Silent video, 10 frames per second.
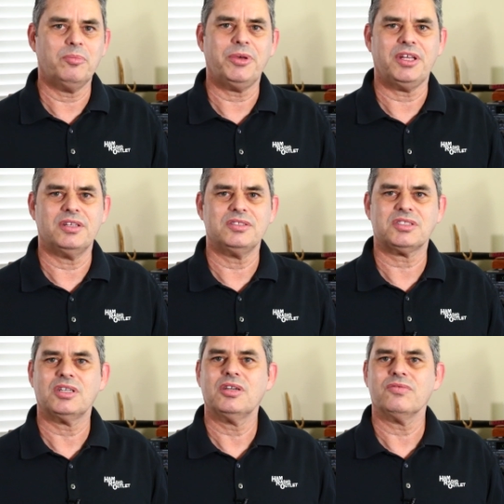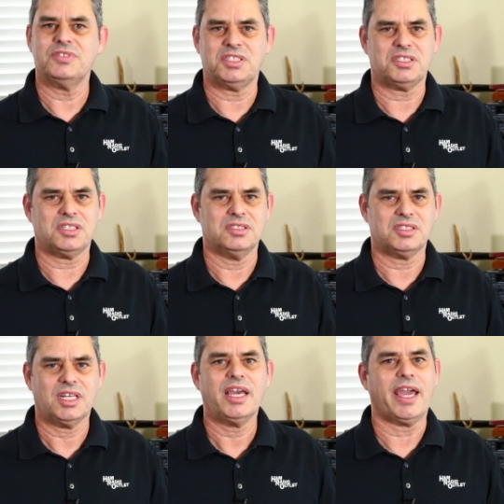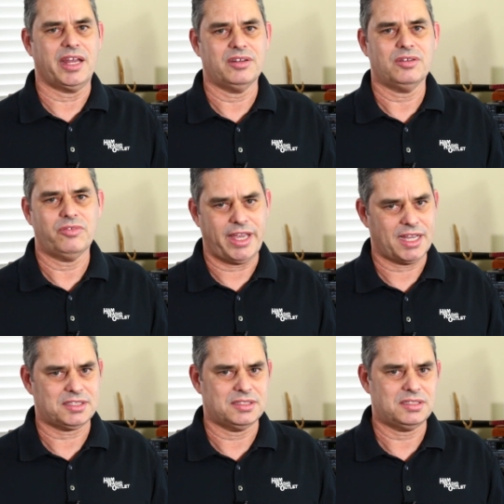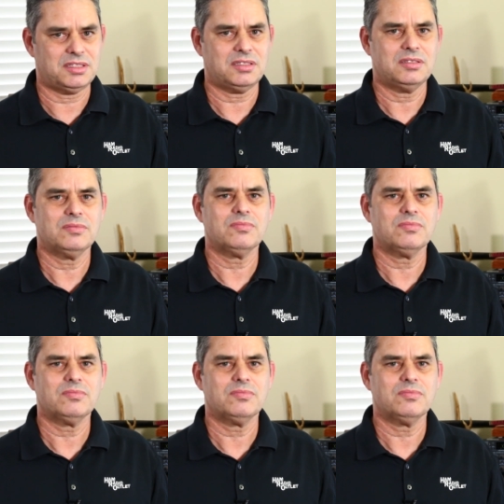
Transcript: impedance, resistance, and reactance.